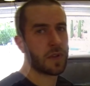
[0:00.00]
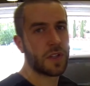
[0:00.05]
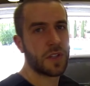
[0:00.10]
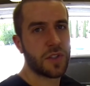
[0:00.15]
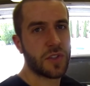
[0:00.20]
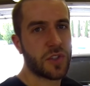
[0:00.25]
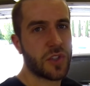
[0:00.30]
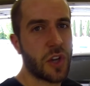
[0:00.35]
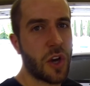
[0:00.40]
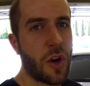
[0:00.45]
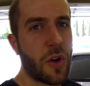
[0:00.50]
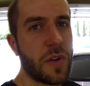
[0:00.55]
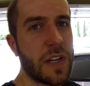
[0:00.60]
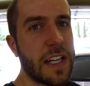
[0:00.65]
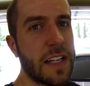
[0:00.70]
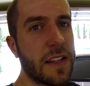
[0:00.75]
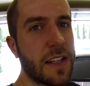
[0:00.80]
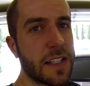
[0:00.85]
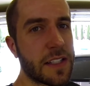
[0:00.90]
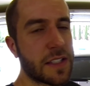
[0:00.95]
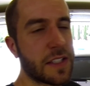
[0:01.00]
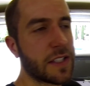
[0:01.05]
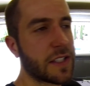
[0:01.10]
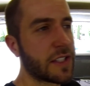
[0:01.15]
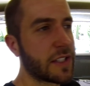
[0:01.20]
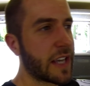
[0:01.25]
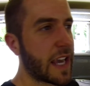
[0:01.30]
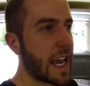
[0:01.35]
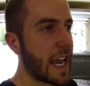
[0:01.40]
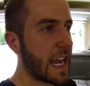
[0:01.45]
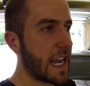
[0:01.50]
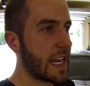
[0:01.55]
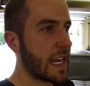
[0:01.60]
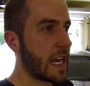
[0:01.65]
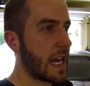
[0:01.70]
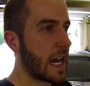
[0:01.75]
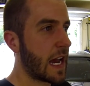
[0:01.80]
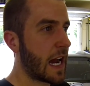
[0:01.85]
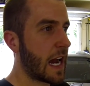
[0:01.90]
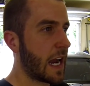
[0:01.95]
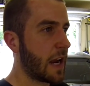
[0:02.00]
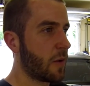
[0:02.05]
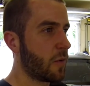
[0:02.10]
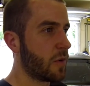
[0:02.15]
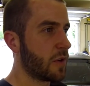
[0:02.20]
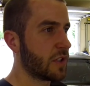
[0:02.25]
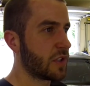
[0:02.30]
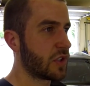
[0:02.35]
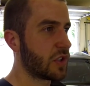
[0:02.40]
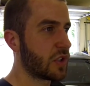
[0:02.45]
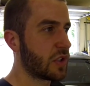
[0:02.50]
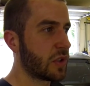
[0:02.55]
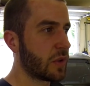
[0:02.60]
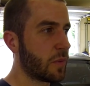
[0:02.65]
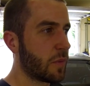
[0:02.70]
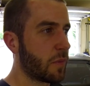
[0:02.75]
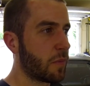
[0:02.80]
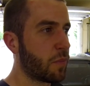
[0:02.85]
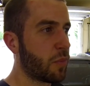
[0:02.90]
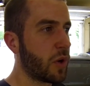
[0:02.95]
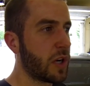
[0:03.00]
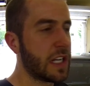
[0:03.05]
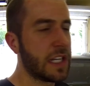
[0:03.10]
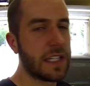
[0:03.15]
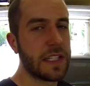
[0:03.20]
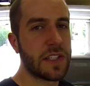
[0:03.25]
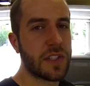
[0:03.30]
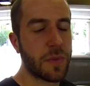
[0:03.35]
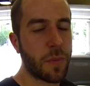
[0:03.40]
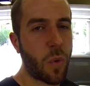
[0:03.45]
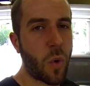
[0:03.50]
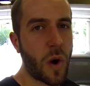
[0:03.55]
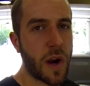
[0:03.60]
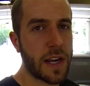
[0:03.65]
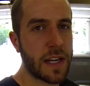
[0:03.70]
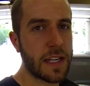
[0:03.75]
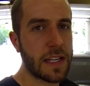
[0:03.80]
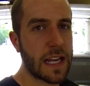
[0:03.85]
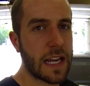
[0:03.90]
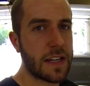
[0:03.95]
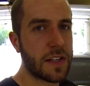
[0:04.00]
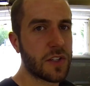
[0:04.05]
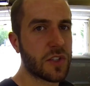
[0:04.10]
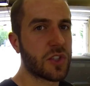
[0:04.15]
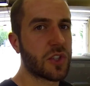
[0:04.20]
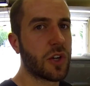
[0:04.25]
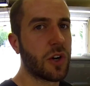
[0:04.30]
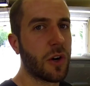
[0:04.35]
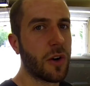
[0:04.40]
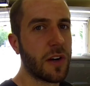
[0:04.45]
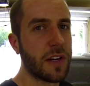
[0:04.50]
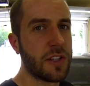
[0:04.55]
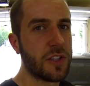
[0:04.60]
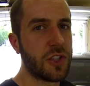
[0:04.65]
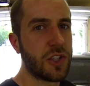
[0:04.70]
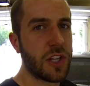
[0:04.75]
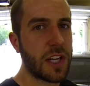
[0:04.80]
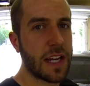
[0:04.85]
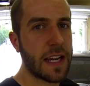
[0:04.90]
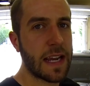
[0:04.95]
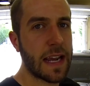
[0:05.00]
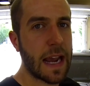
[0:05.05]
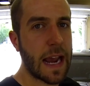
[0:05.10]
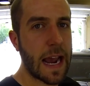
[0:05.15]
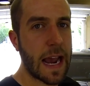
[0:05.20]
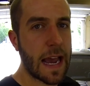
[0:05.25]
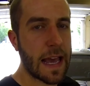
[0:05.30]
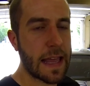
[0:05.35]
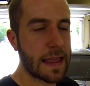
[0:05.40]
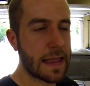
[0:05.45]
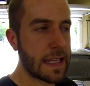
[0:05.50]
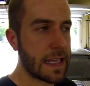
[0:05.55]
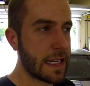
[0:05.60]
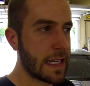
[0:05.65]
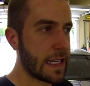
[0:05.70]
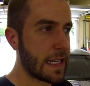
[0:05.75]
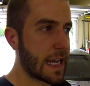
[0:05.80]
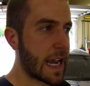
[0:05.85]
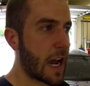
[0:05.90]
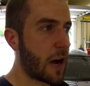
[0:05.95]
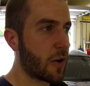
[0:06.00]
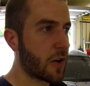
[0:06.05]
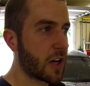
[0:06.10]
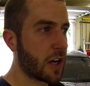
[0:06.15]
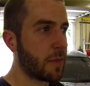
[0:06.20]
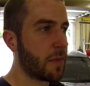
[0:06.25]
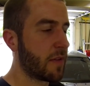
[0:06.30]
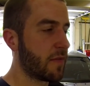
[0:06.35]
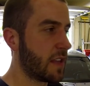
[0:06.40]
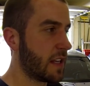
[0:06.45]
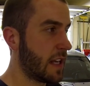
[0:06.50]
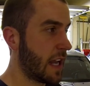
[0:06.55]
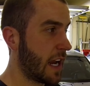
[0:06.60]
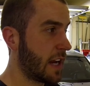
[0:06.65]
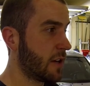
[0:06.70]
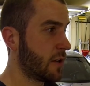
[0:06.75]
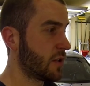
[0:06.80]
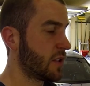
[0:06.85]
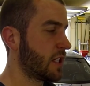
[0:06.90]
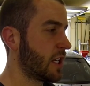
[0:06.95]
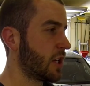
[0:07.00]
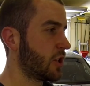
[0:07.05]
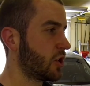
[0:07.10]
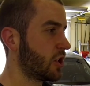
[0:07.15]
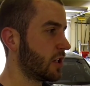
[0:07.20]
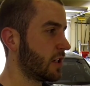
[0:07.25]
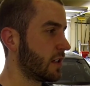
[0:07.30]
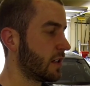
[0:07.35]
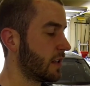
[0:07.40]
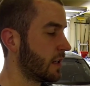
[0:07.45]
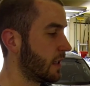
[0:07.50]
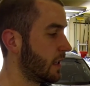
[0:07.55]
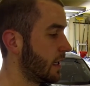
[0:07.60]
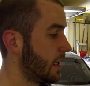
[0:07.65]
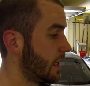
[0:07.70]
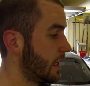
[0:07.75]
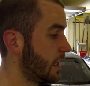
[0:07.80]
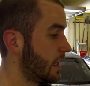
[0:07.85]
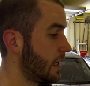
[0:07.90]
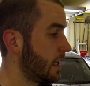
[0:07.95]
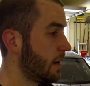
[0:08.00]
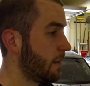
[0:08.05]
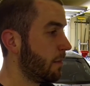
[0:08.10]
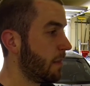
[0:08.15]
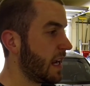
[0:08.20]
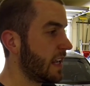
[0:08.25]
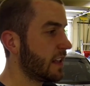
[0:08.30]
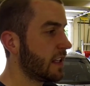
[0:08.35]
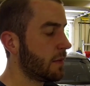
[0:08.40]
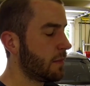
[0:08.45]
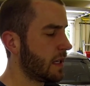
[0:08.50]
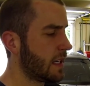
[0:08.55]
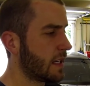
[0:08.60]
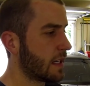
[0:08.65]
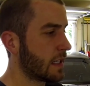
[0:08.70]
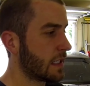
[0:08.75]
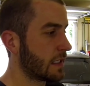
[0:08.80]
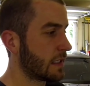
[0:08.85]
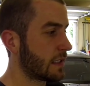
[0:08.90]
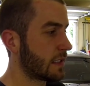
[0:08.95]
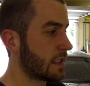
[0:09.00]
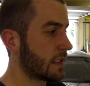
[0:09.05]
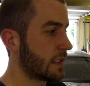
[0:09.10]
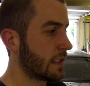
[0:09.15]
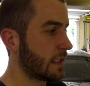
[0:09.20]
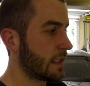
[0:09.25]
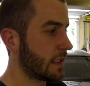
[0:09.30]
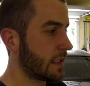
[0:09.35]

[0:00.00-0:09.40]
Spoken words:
So needless to say, I was pretty disappointed and discouraged at the outcome of the dyno session, mainly because